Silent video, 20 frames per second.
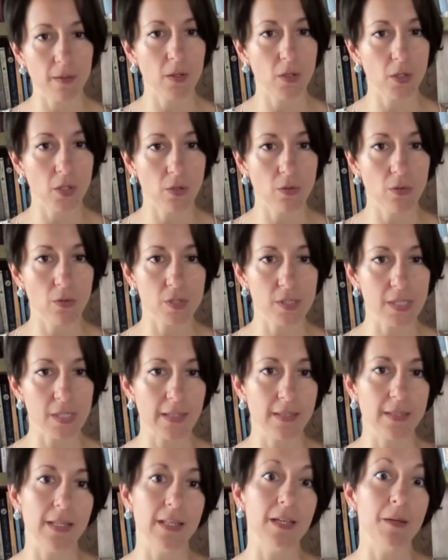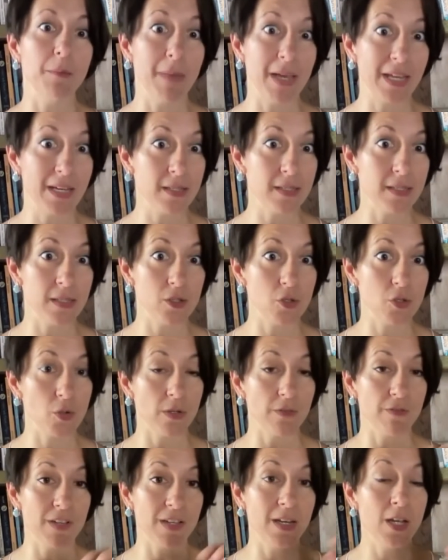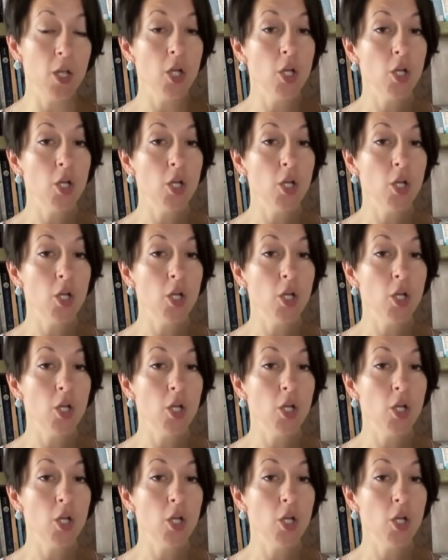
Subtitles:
psychedelic medicines or even